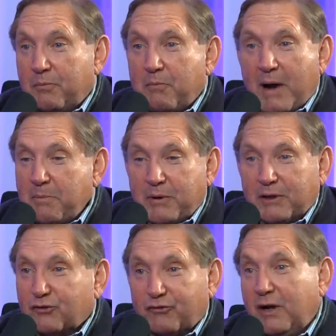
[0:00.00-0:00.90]
my
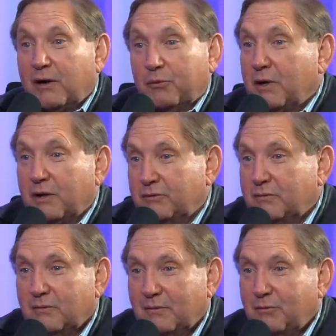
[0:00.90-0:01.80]
biggest fear
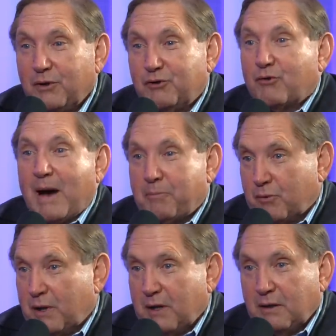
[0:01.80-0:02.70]
was we drop
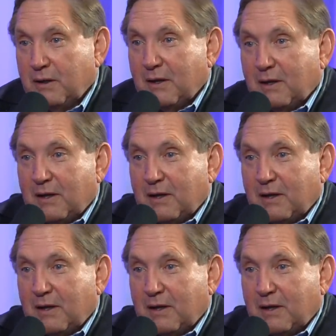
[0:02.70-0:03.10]
1. Yeah.